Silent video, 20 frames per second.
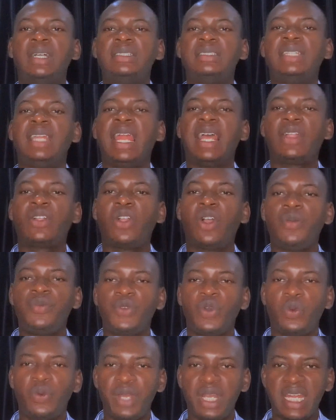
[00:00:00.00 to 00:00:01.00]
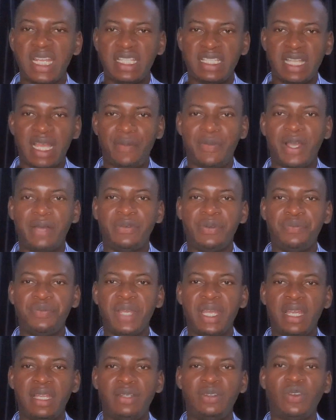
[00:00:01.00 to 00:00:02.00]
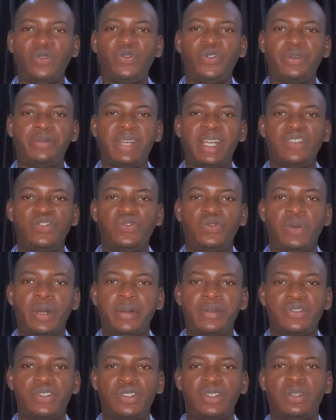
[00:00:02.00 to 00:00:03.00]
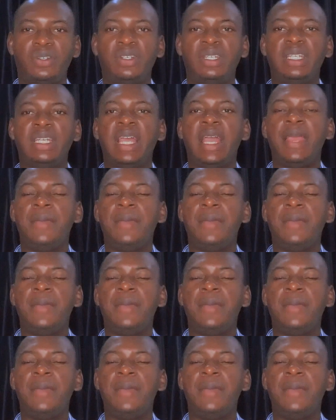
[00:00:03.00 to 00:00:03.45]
Till I come your way next time, I remain your favorite realtor here